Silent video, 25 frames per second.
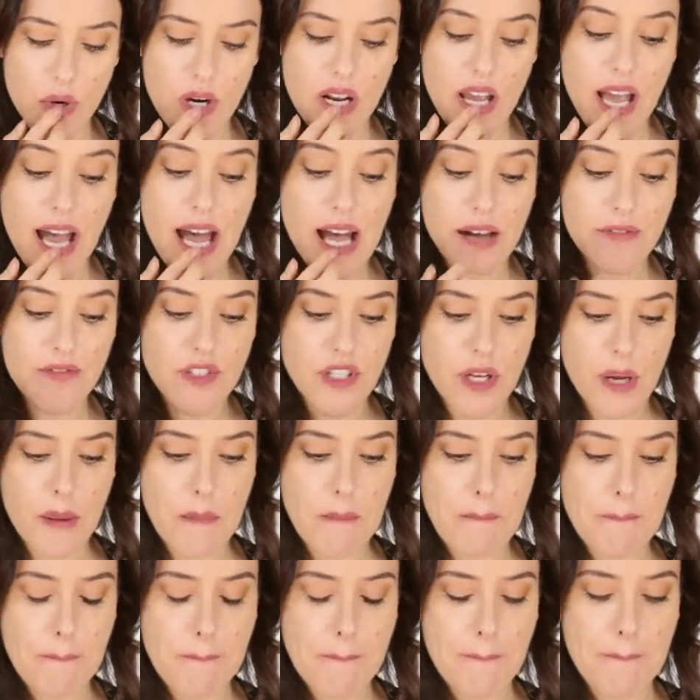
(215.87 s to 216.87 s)
So what I have
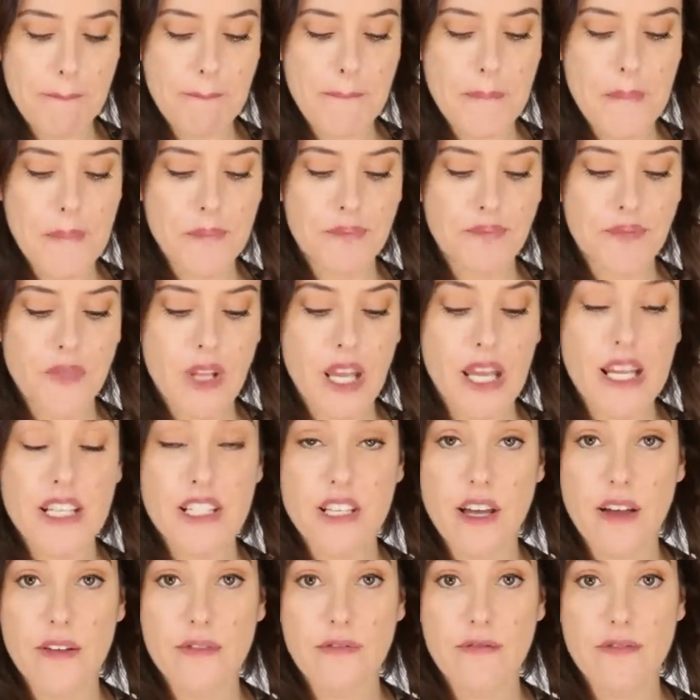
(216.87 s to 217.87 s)
done
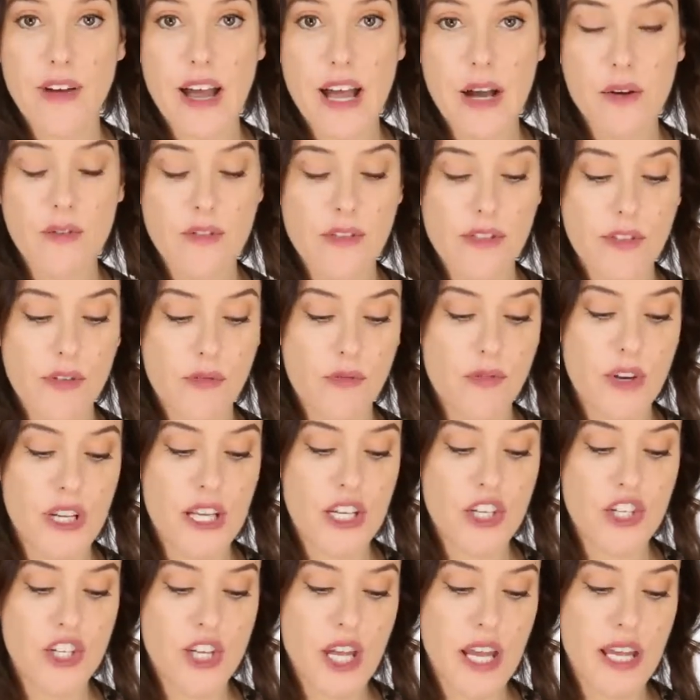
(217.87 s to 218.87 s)
is I've found
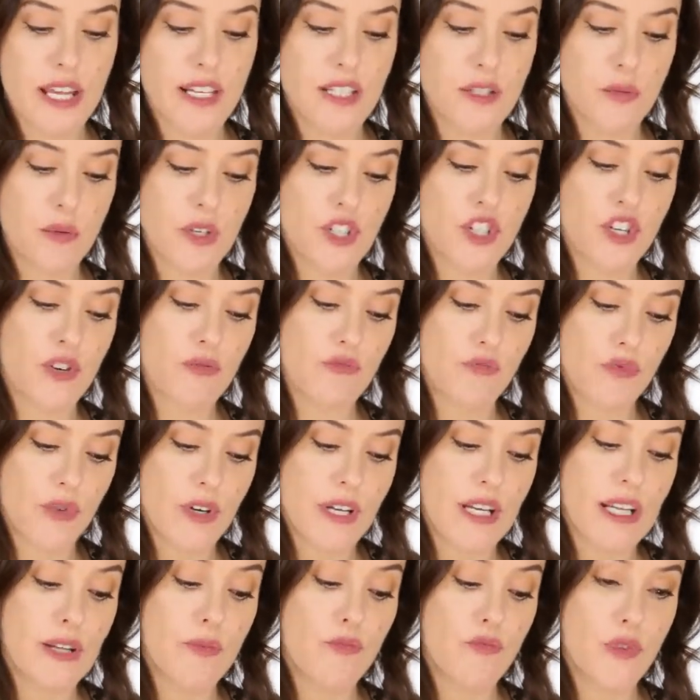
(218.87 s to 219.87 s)
3 shades which are
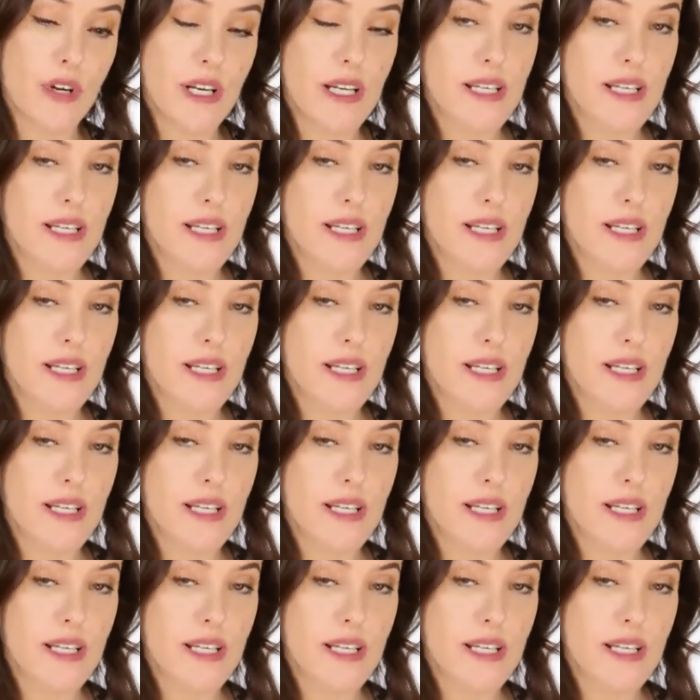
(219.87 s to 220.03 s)
really,